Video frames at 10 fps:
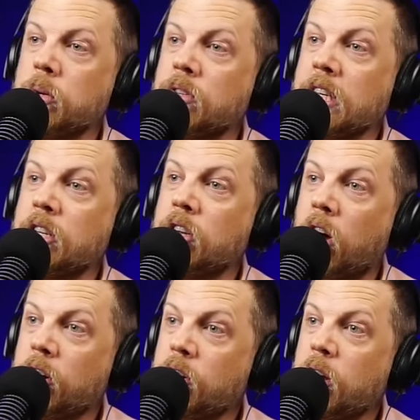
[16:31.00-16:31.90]
was the
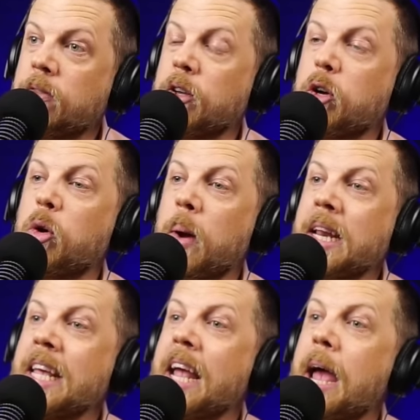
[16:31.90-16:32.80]
daughter of the
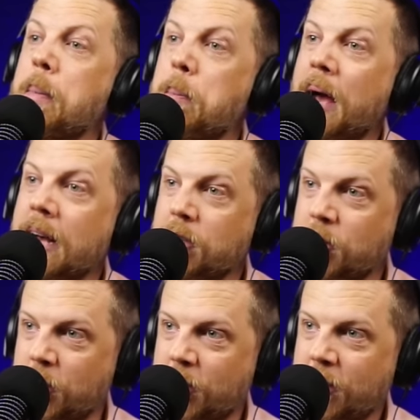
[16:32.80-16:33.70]
Kuwaiti
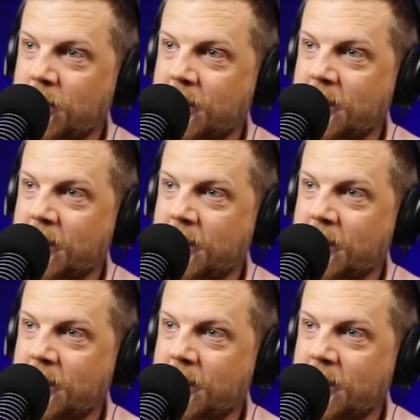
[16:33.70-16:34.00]
ambassador.